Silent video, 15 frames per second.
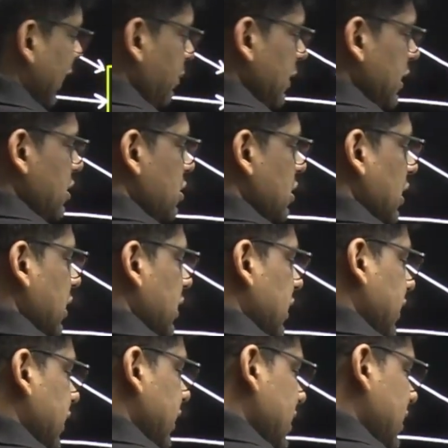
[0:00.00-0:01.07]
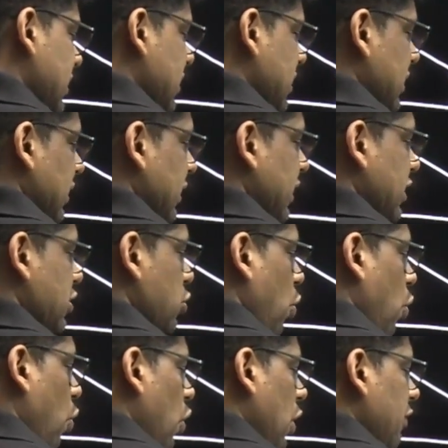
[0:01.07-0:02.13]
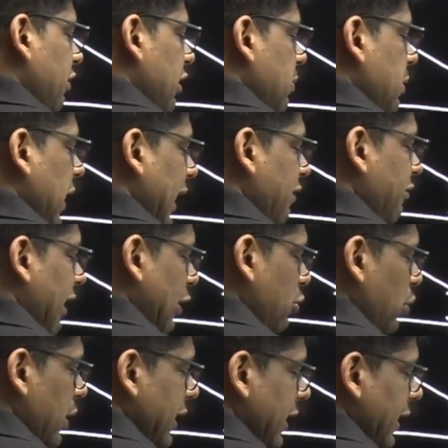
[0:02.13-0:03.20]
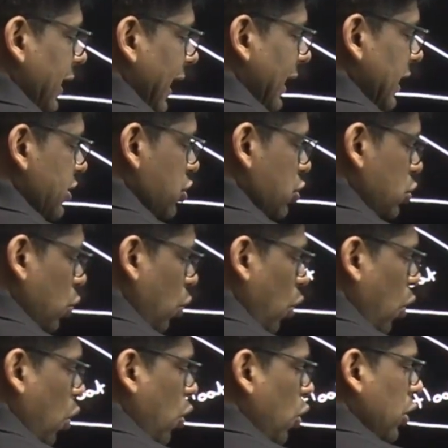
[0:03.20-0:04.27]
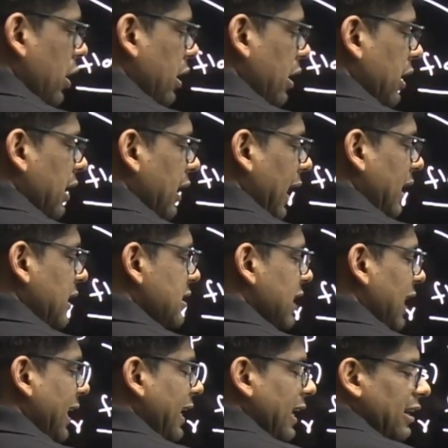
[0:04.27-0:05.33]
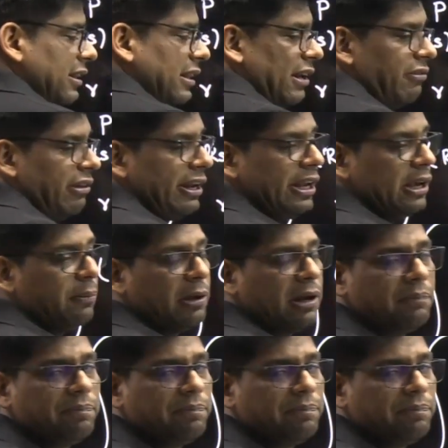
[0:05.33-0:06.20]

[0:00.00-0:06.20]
means this, this whole will be evaluated and store inside another variable.